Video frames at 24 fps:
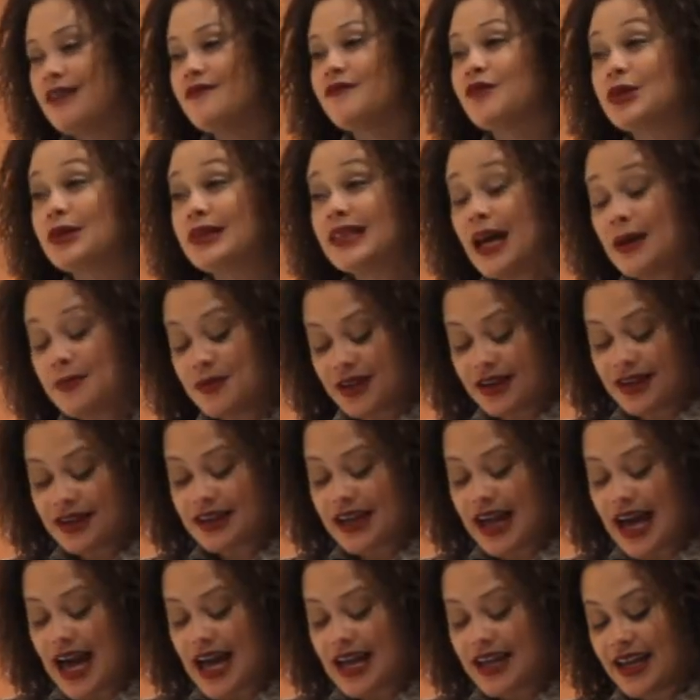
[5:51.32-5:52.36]
for lemon
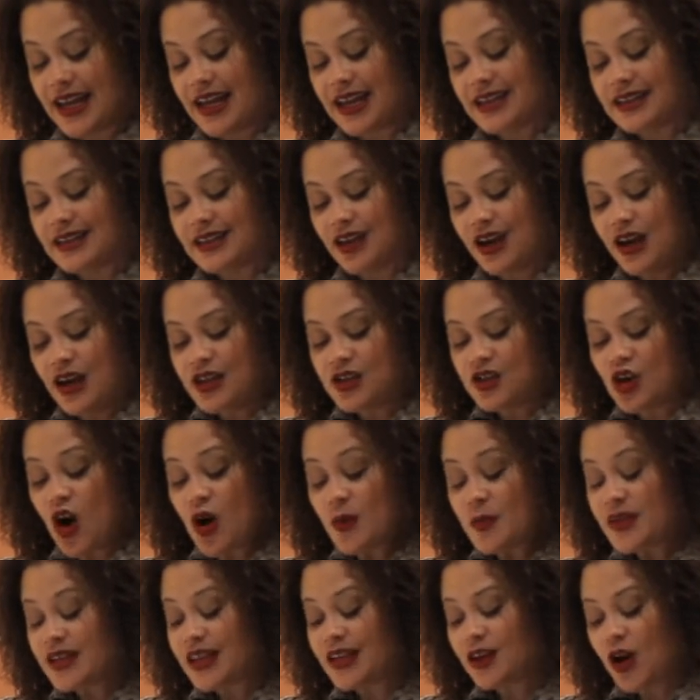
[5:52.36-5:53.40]
and cayenne,
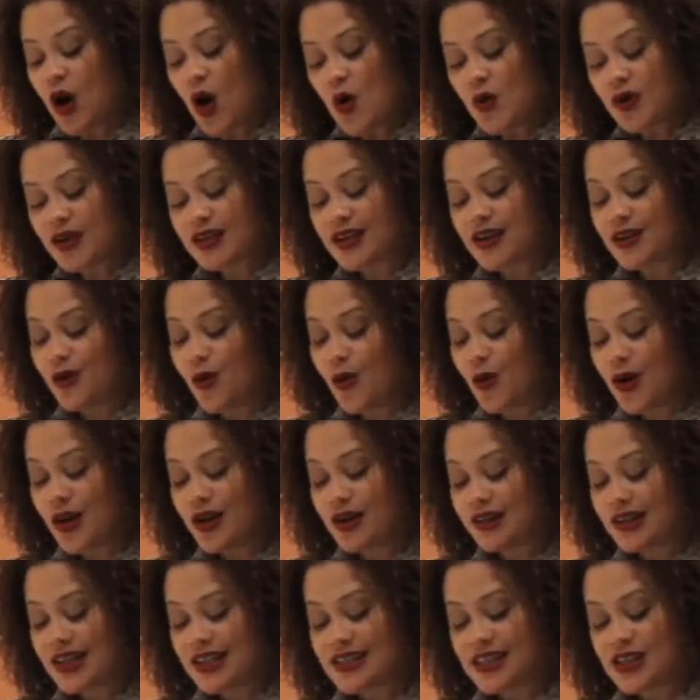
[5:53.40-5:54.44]
taught me that coconut
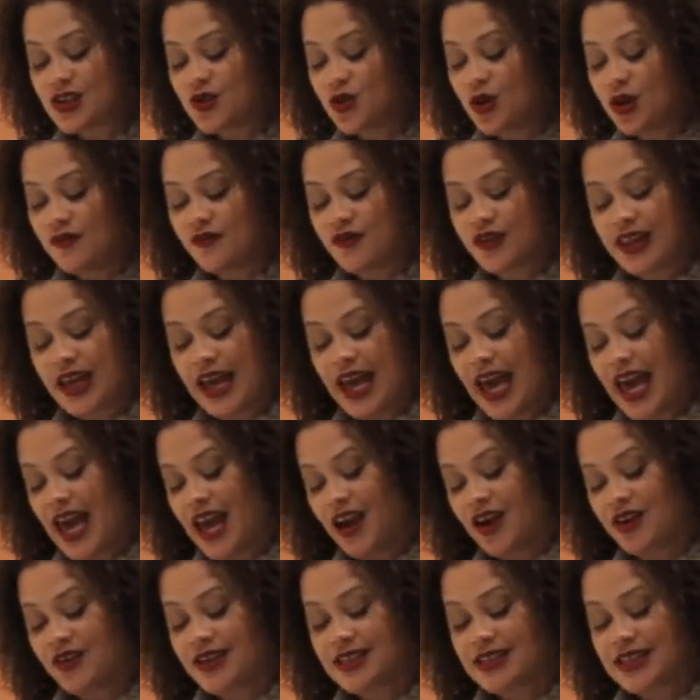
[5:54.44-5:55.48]
oil is as good for the
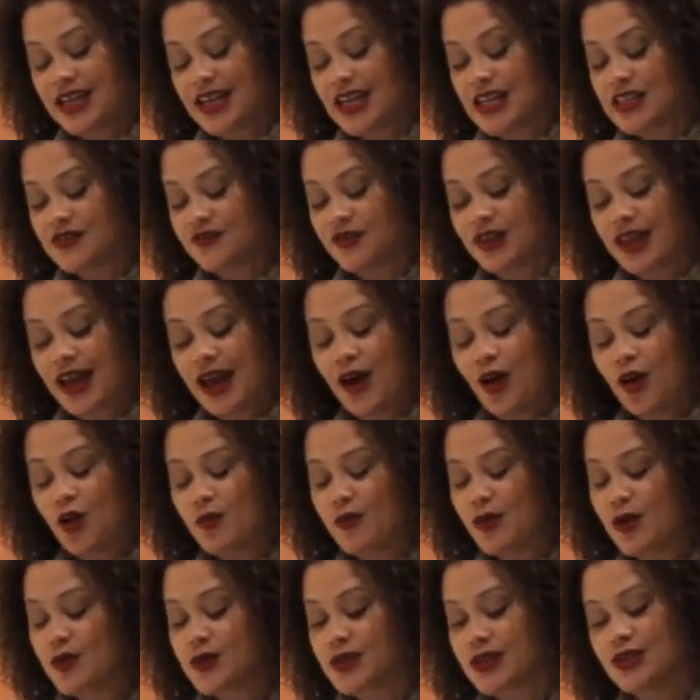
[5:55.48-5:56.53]
hair as it is for the
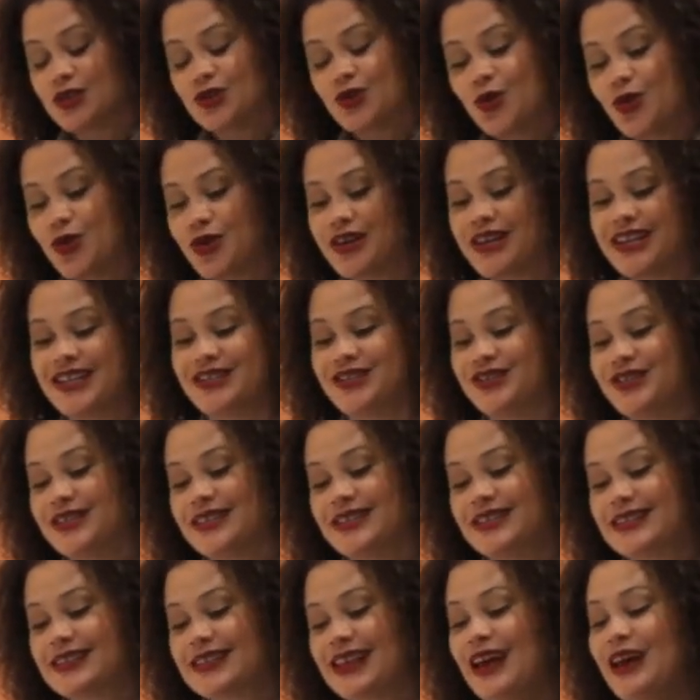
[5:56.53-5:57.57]
elbows and door
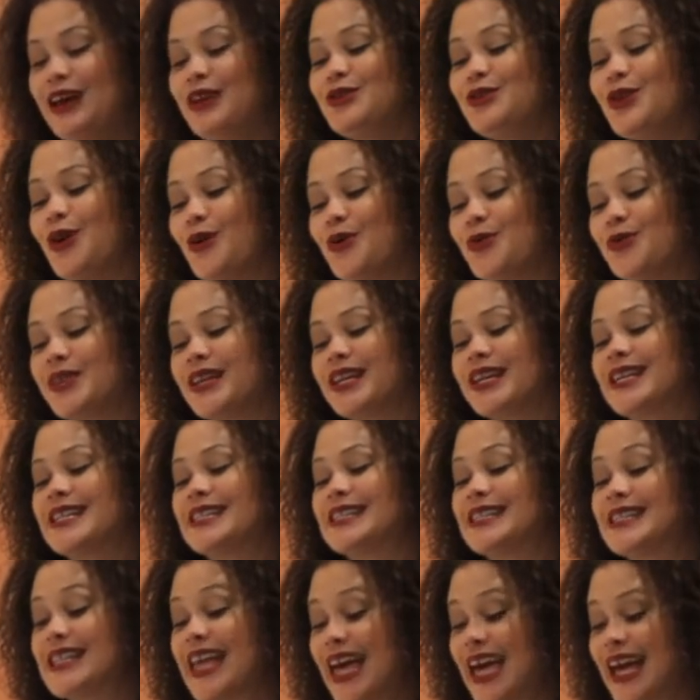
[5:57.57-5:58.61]
hinges. Know that it
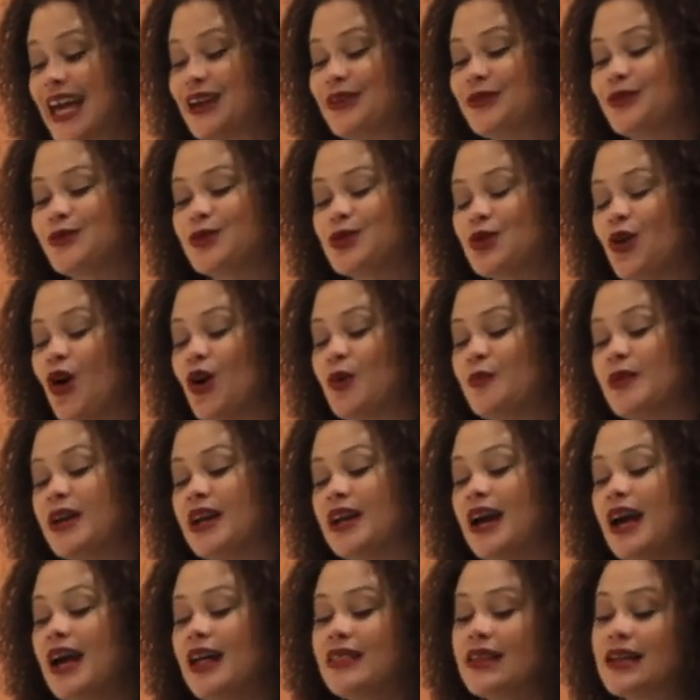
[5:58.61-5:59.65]
is they who taught
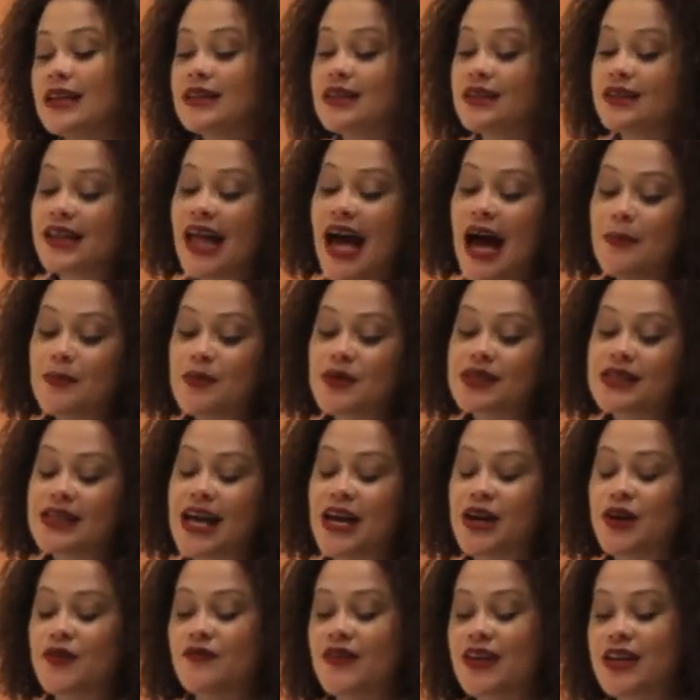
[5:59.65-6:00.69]
me that a little apple
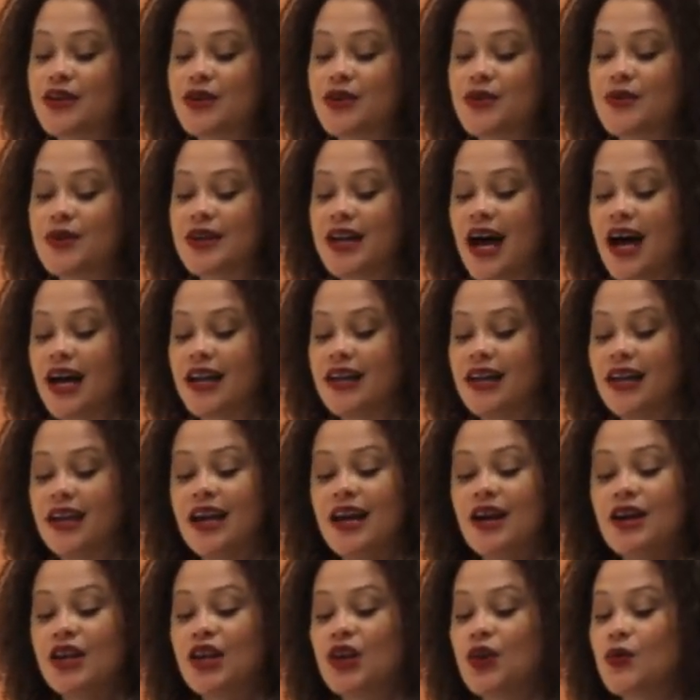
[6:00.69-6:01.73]
cider vinegar and honey
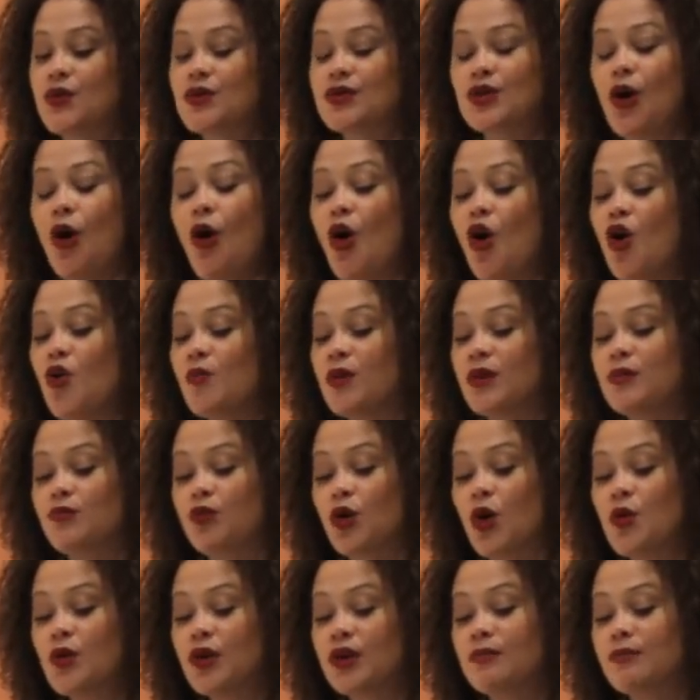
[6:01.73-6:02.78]
cures all but
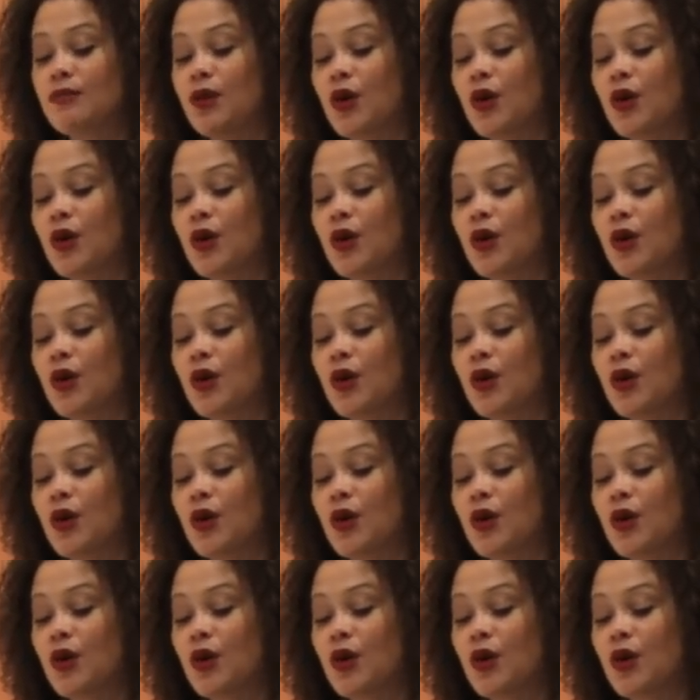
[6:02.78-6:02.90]
broken